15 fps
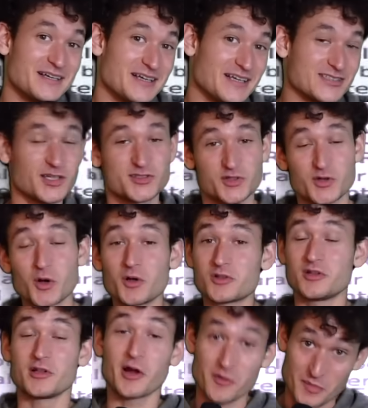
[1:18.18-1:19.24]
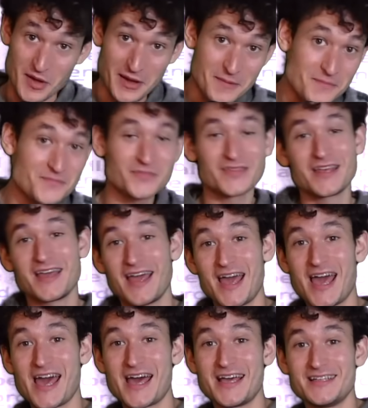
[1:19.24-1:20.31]
it's also called LARPing.
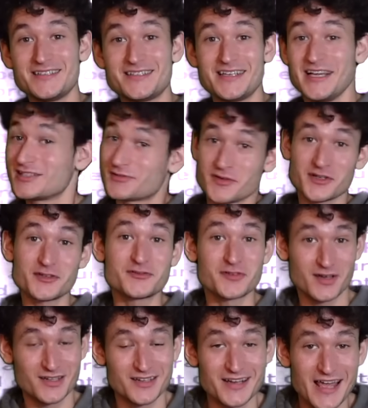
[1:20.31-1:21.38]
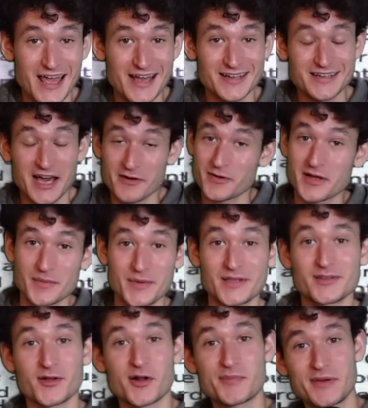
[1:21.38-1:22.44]
And it's very fun. And I recommend
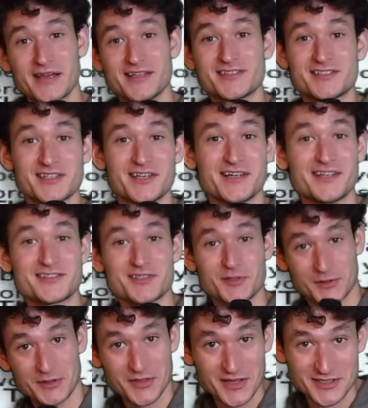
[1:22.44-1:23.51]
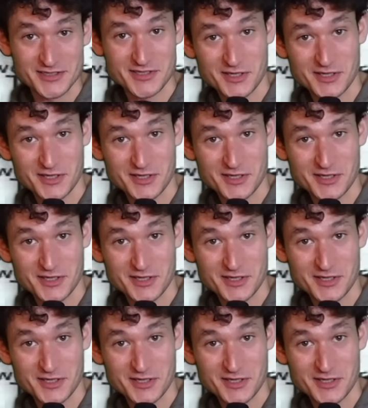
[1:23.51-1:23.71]
LARPing. It's a good thing to